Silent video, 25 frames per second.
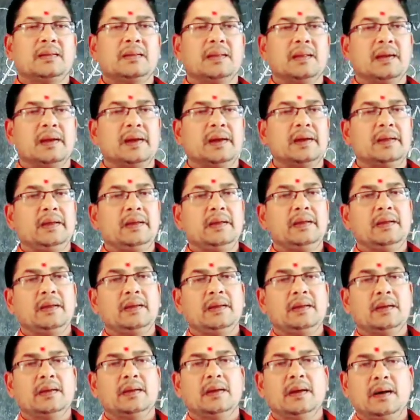The
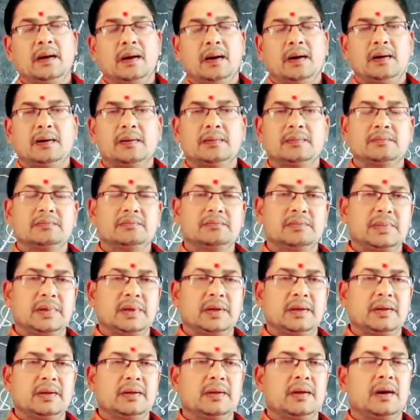lady,
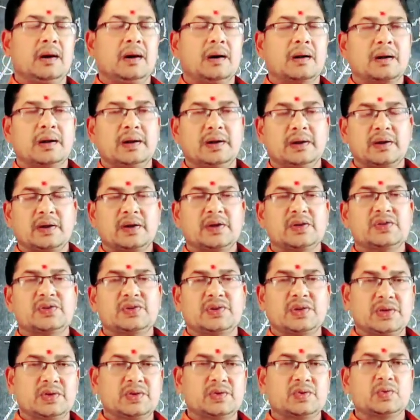they are
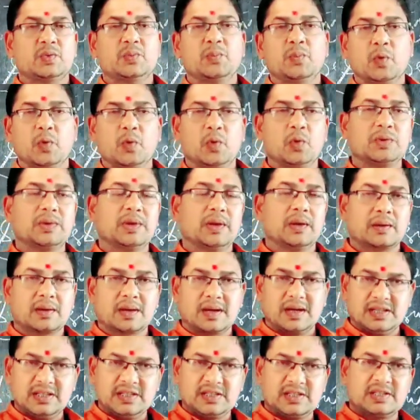interested to blow their
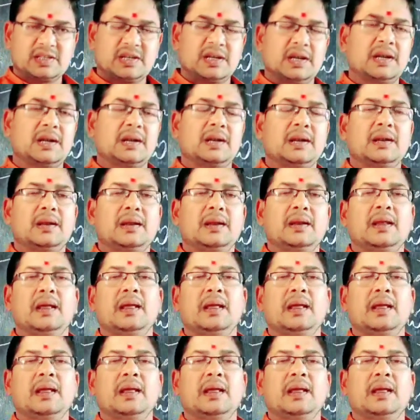conchal,